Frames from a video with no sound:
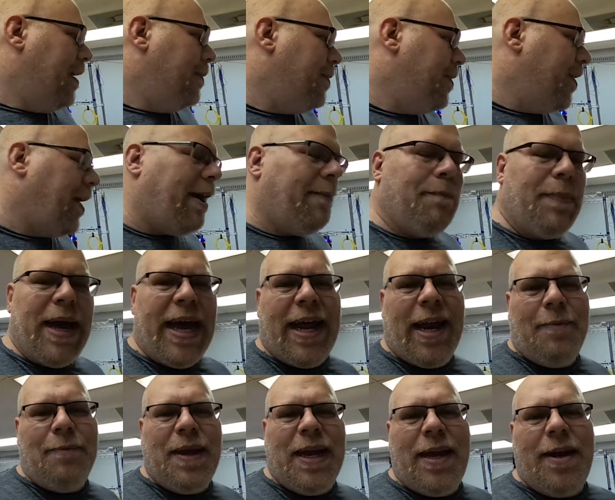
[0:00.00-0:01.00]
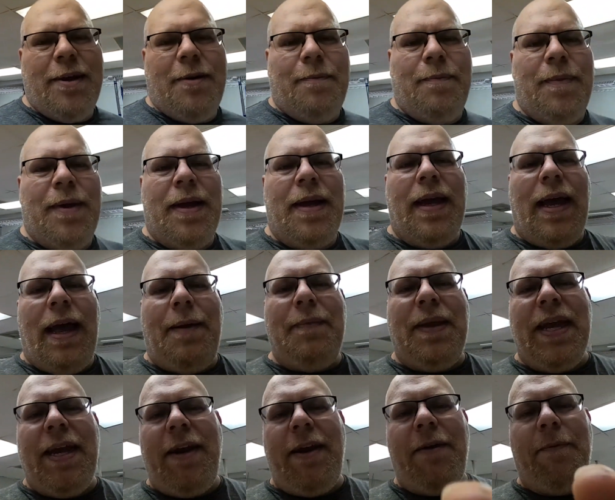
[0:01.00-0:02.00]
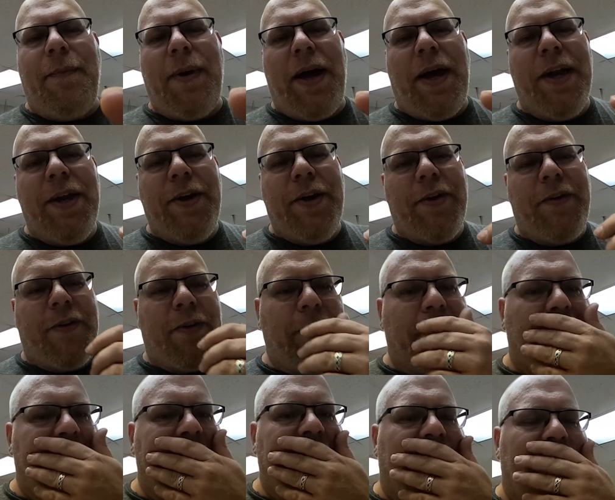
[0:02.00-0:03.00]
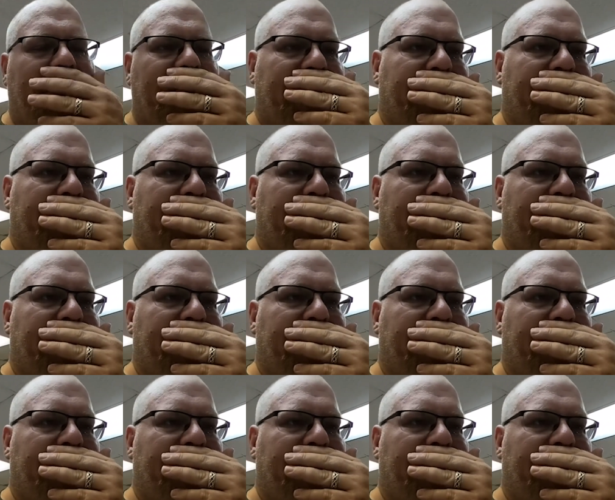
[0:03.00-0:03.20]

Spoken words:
They're not bad. I'm getting them under $200 a